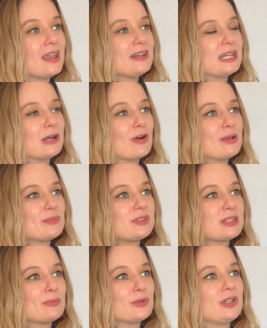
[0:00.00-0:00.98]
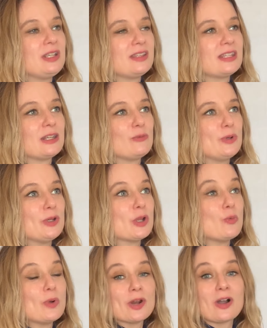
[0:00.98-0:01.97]
Now, I'm somebody that, you know,
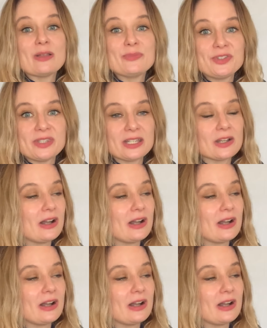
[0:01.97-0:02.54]
when I'm sick,